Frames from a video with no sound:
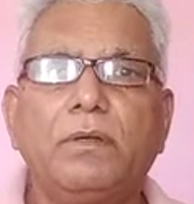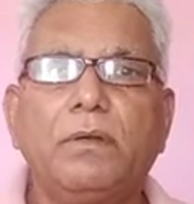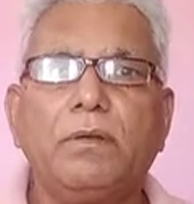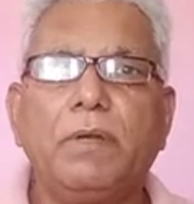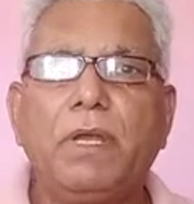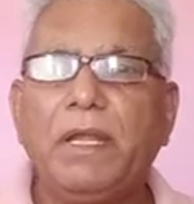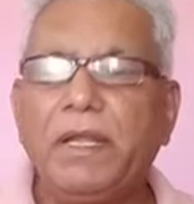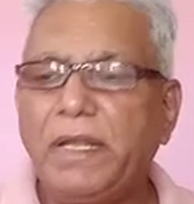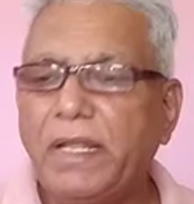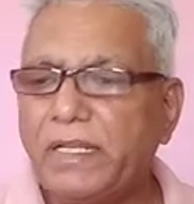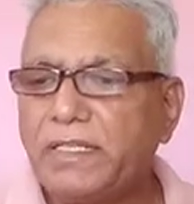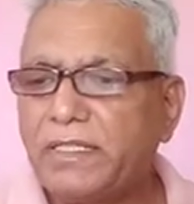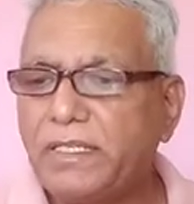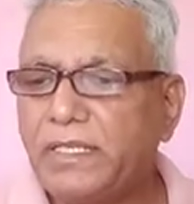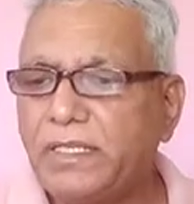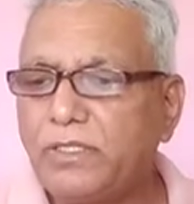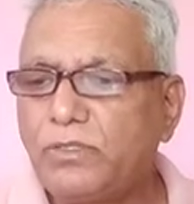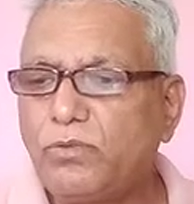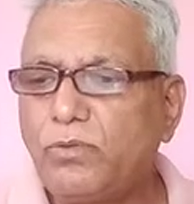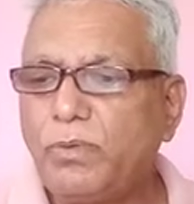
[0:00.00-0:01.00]

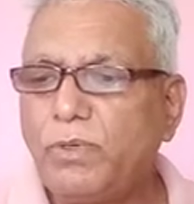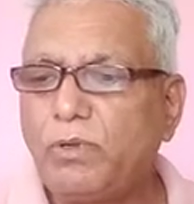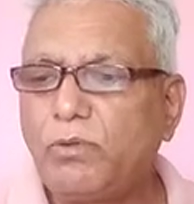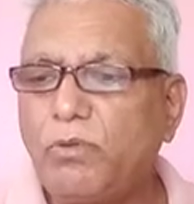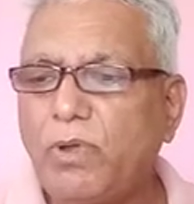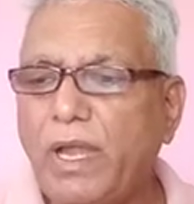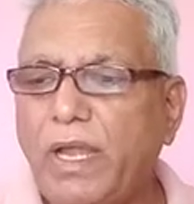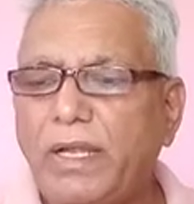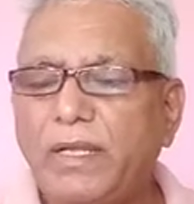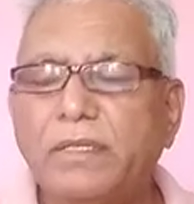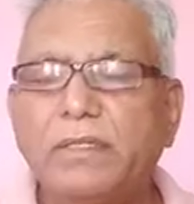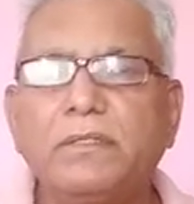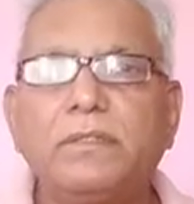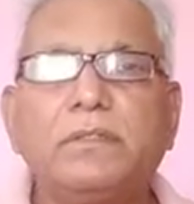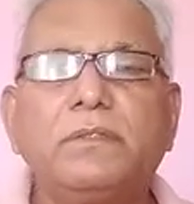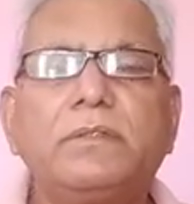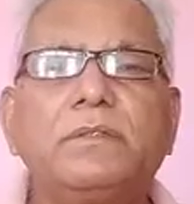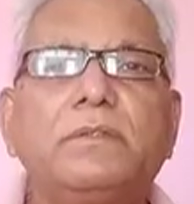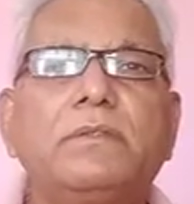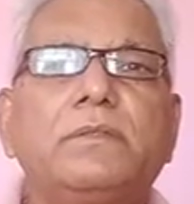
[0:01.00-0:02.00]
Indexing is to be required.
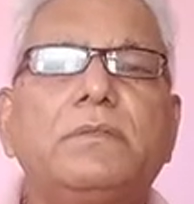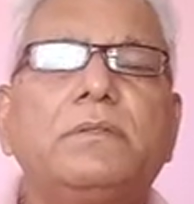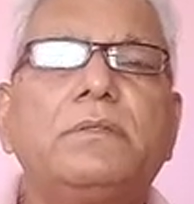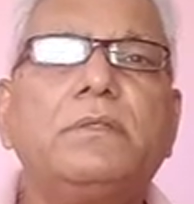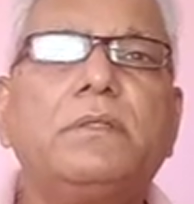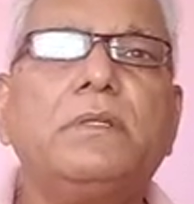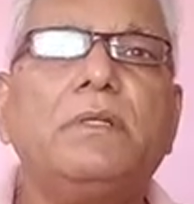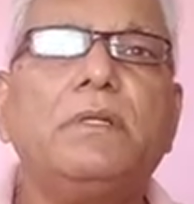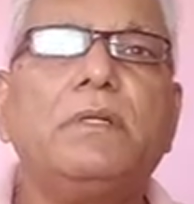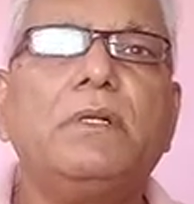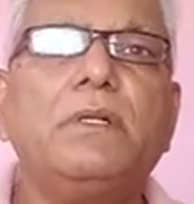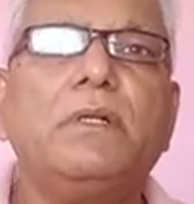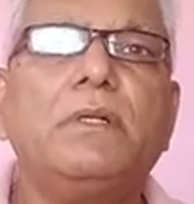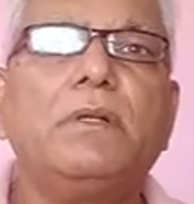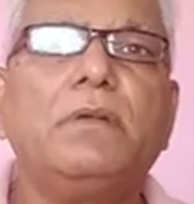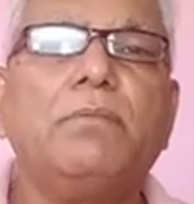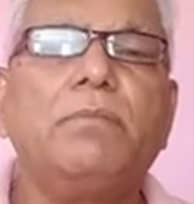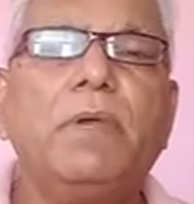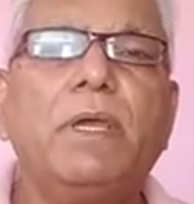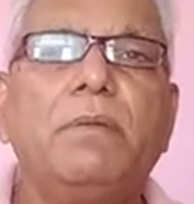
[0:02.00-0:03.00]

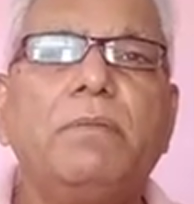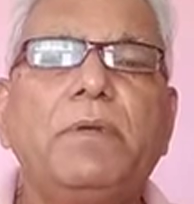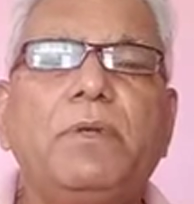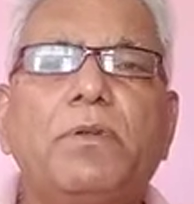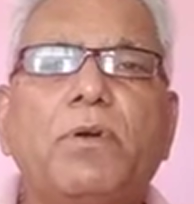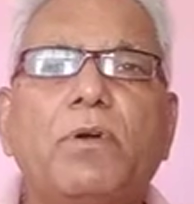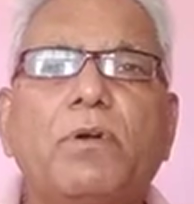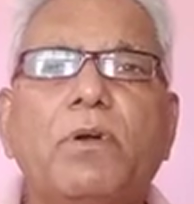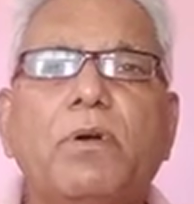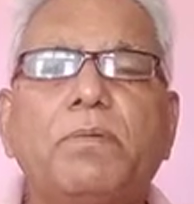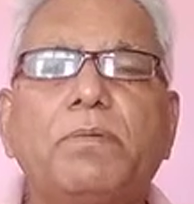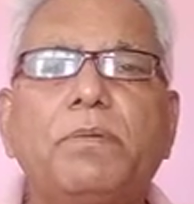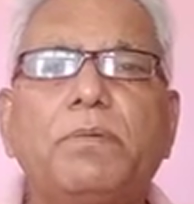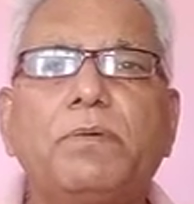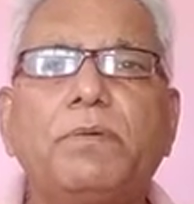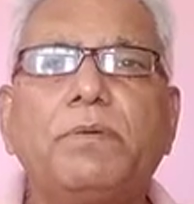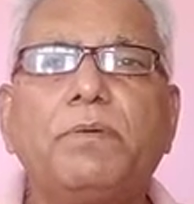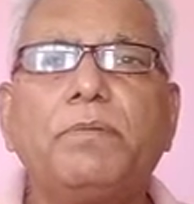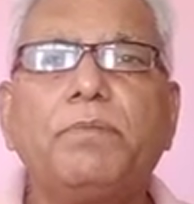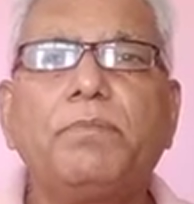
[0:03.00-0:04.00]
When we talk
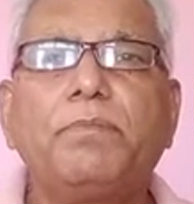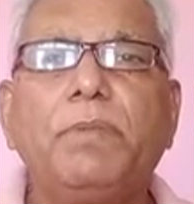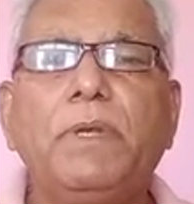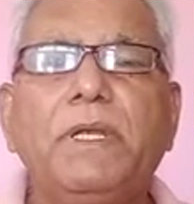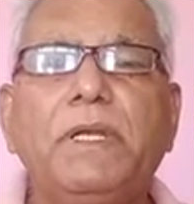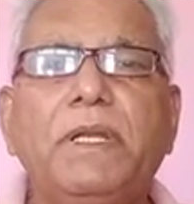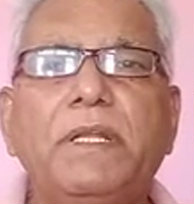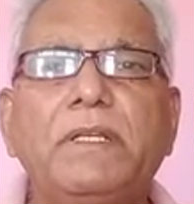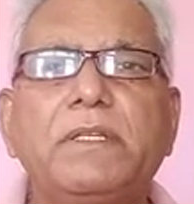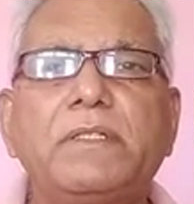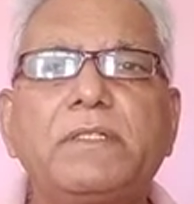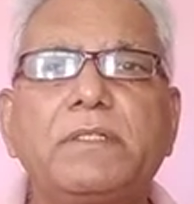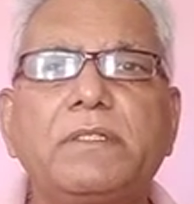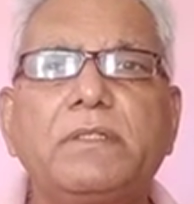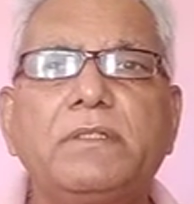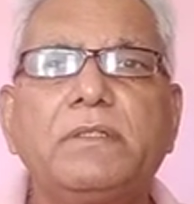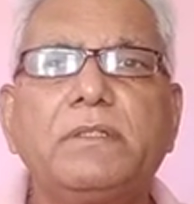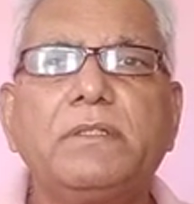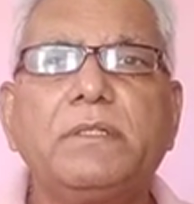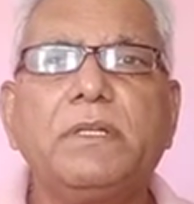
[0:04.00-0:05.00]
of pleadings,